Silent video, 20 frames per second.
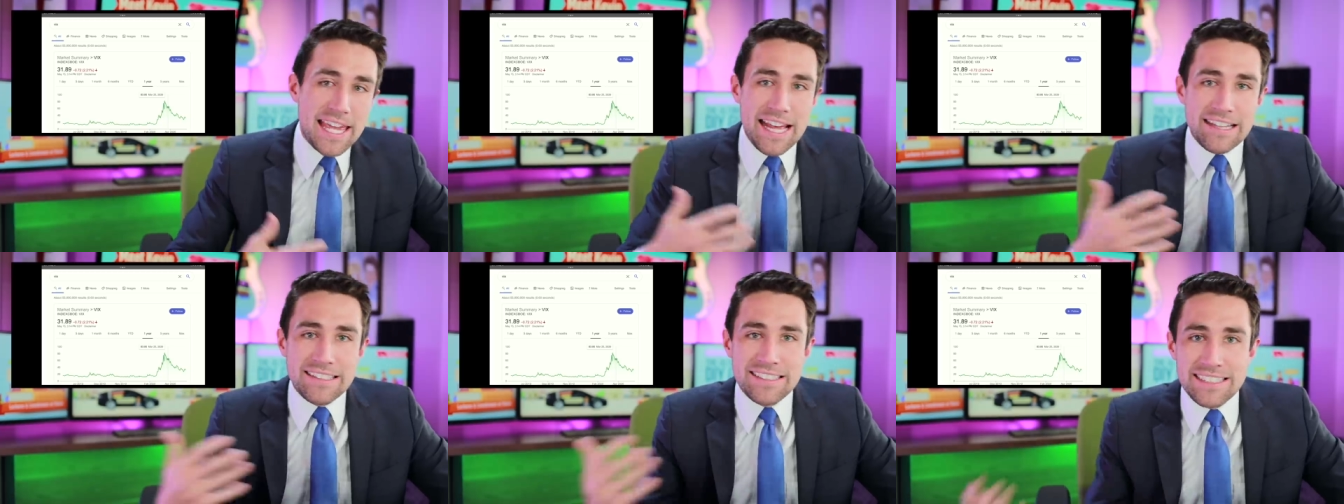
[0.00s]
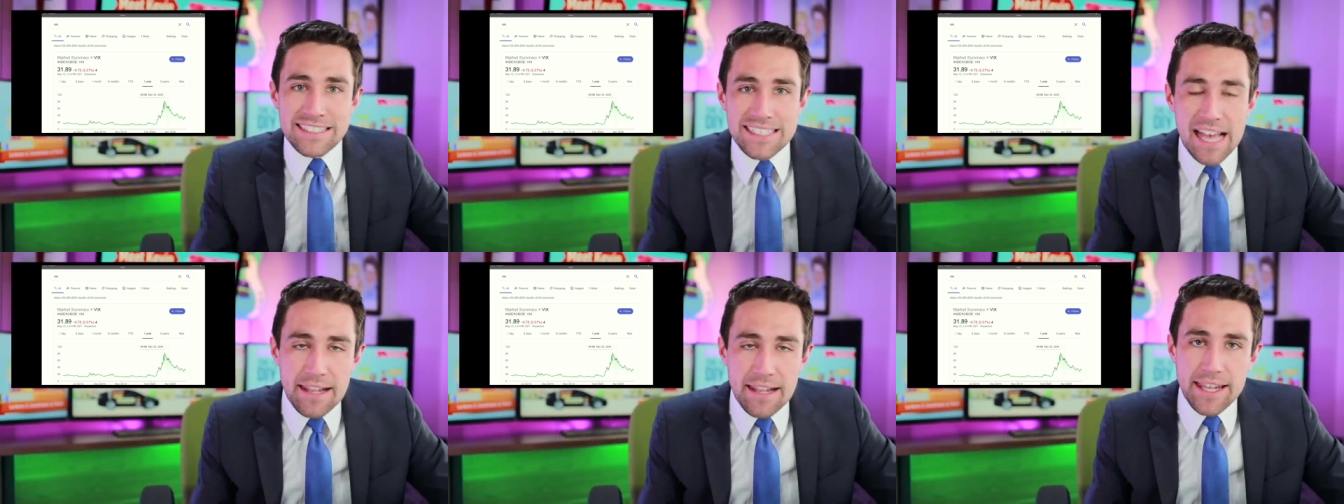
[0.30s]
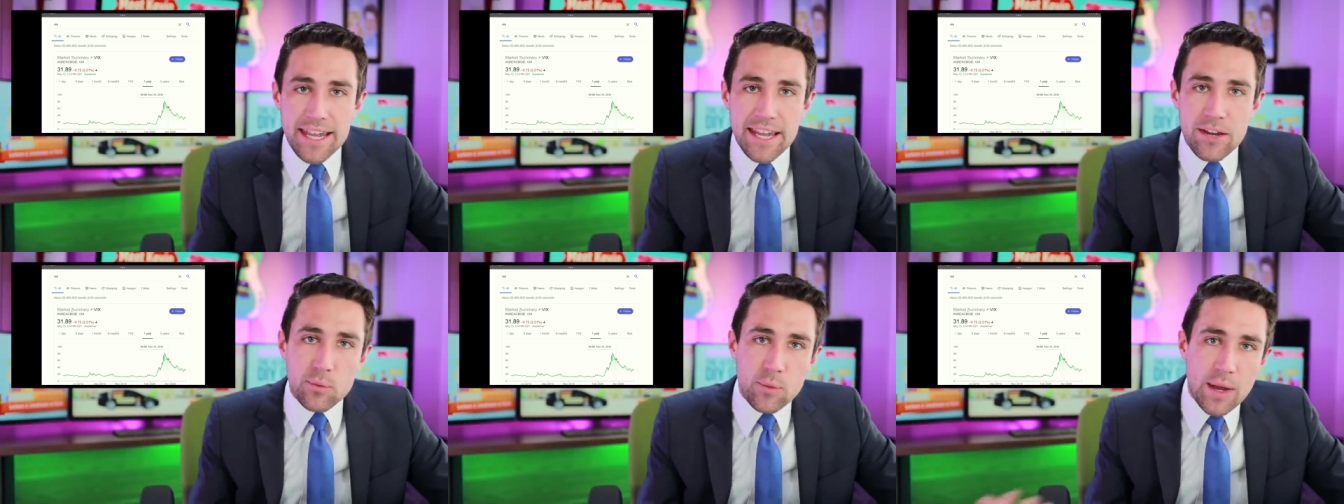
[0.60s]
and
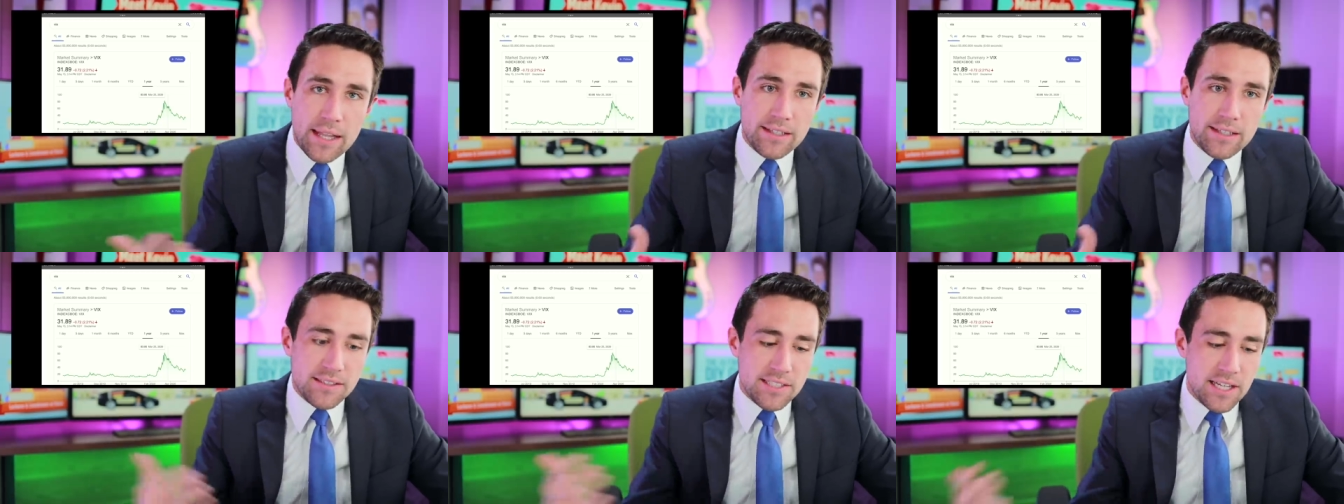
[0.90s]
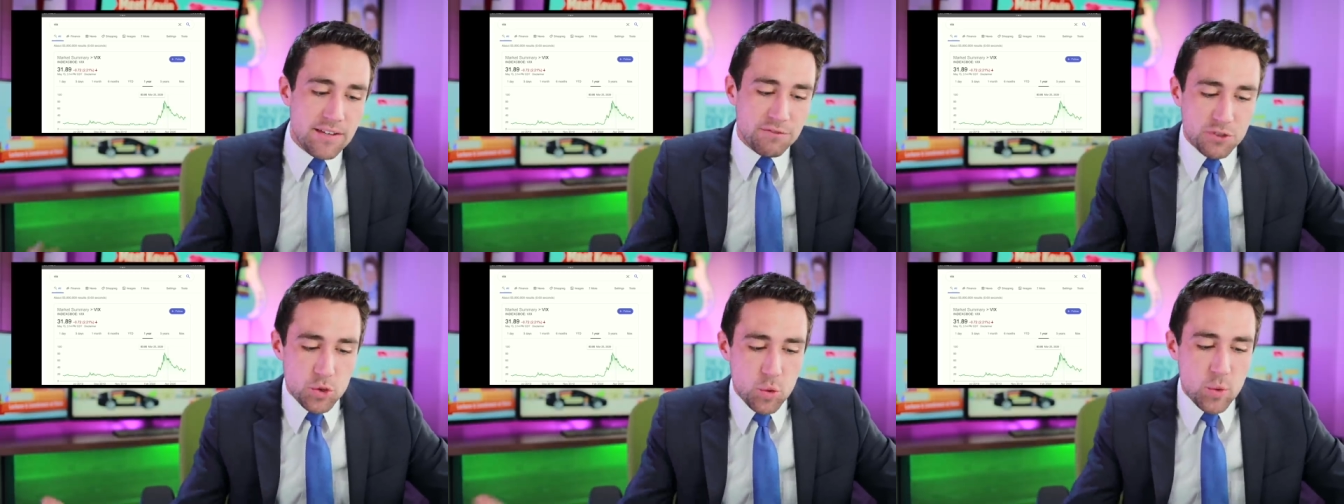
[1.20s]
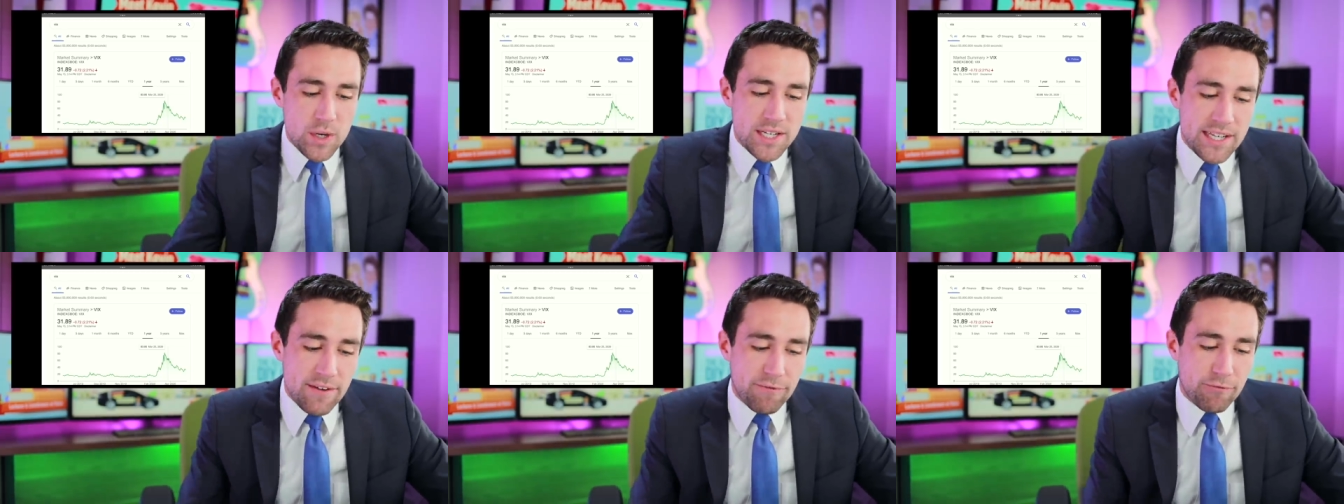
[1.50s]
selling relative to
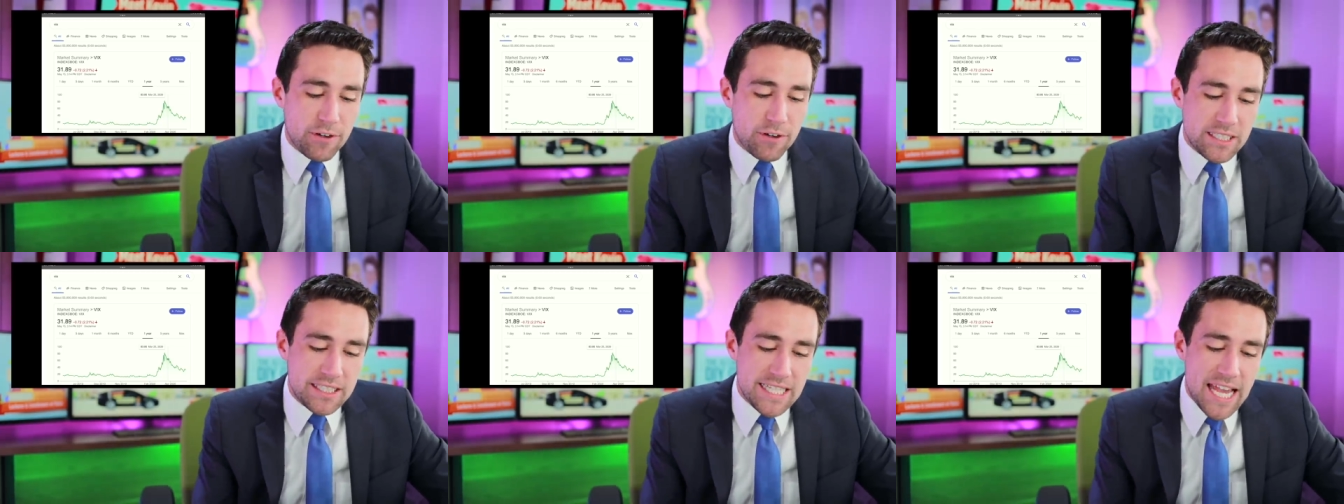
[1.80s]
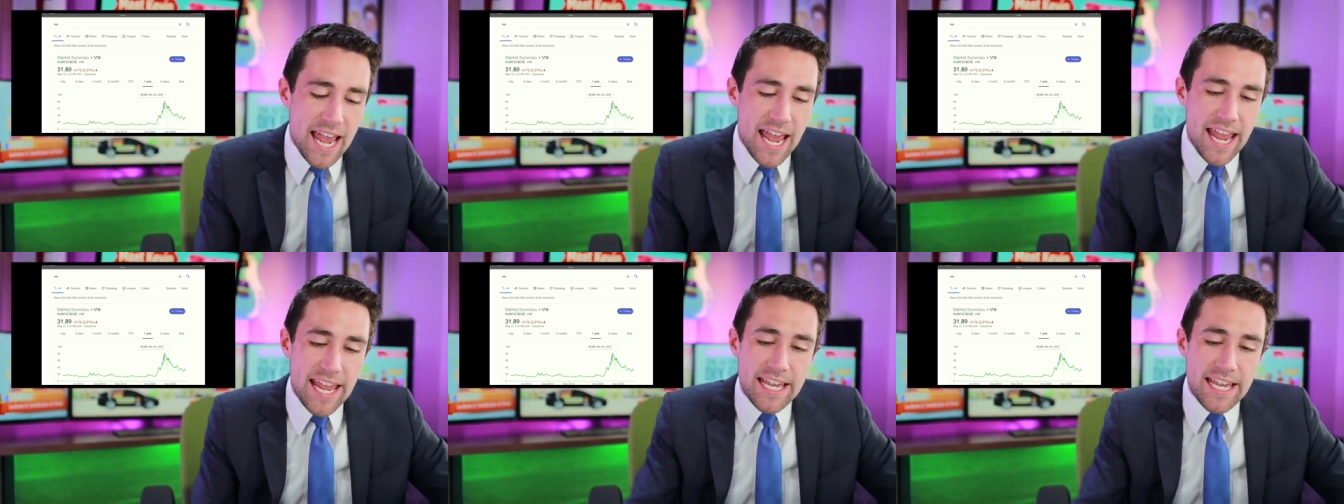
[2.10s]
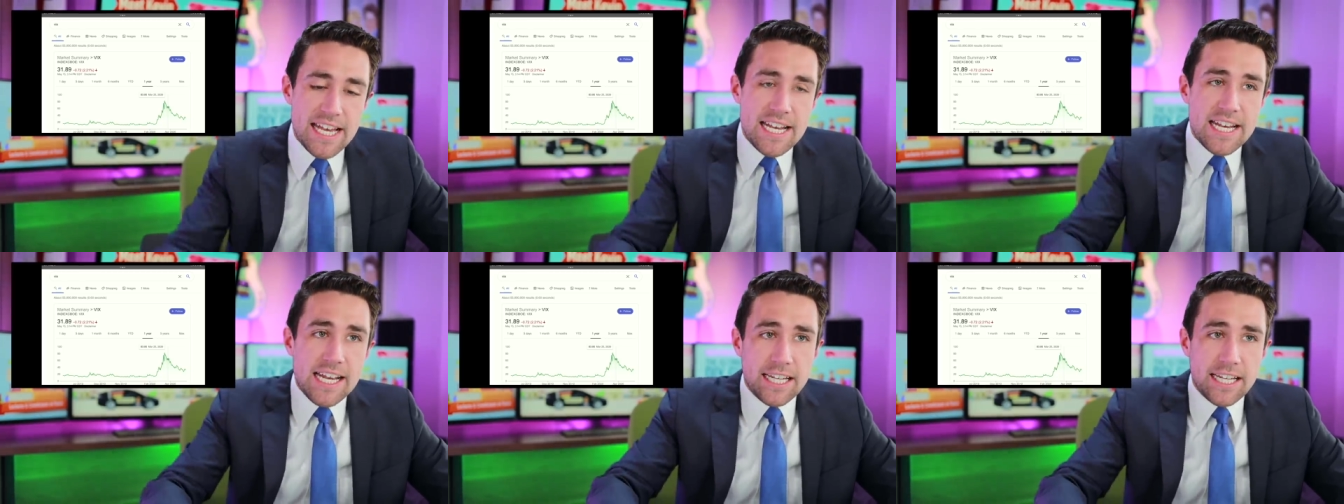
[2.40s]
a different day.